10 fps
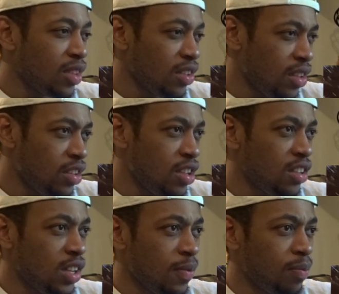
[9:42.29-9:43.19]
Is
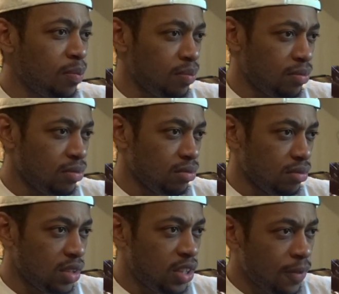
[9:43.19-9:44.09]
he
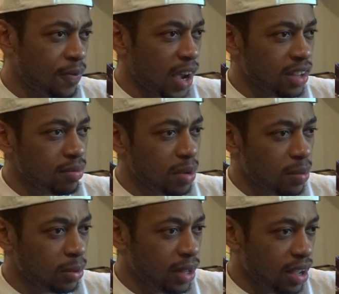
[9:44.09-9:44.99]
fighting
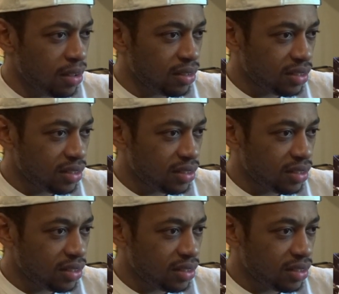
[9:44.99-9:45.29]
people now?